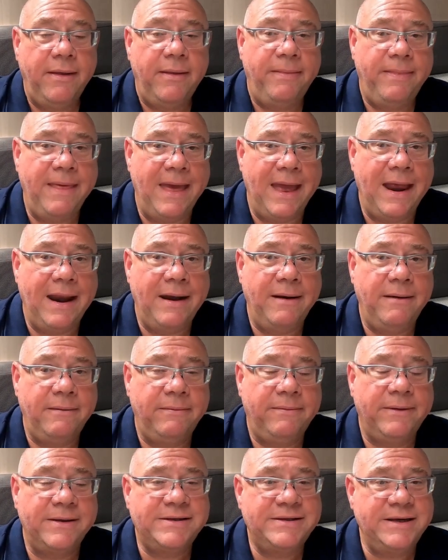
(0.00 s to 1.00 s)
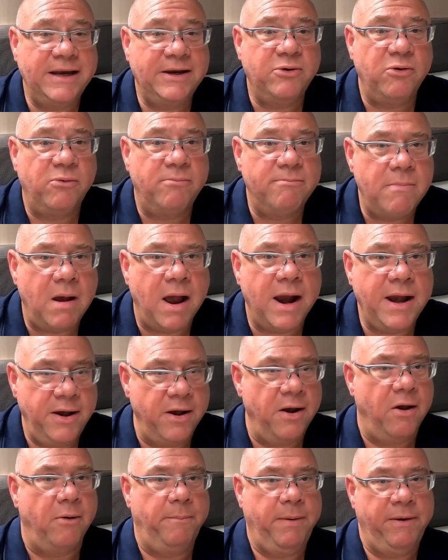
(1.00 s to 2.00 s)
then the signal might
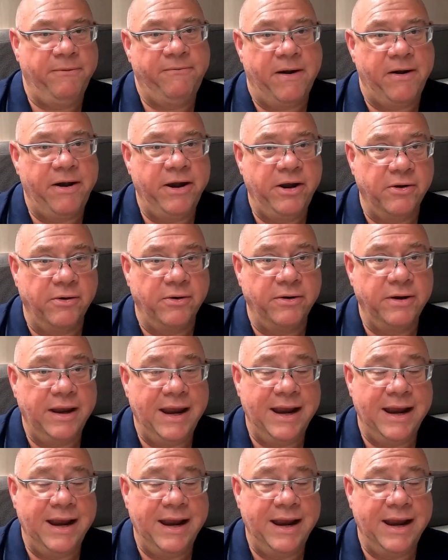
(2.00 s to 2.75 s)
not be very good.